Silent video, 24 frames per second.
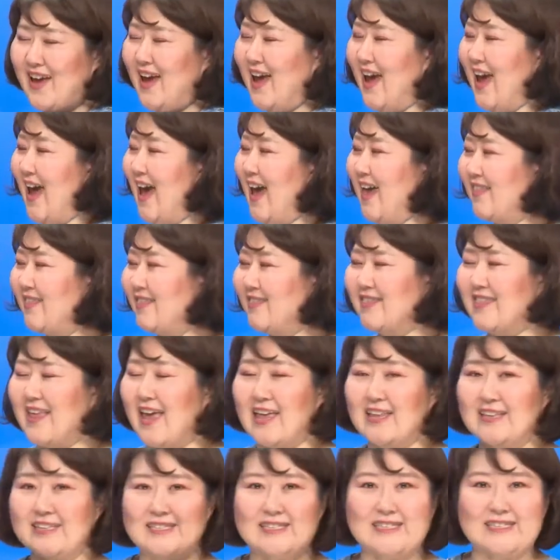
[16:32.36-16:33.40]
and
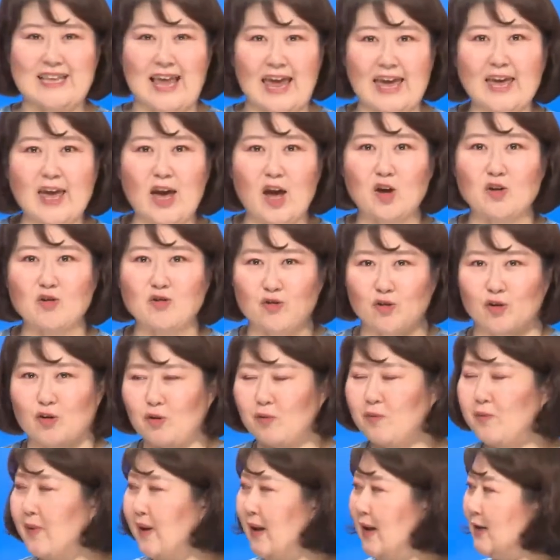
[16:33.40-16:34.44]
then second
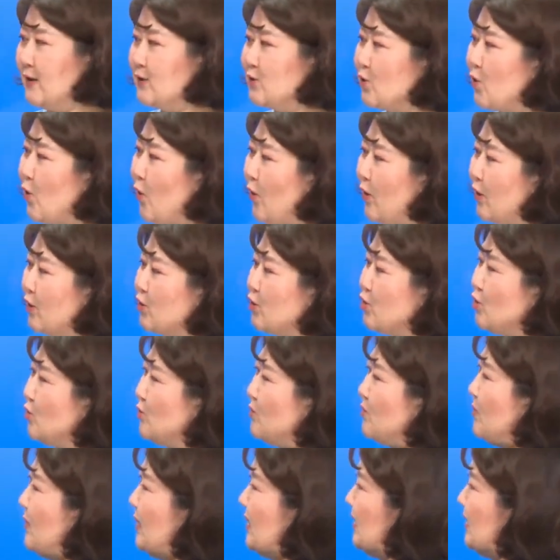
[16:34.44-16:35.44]
group is going to be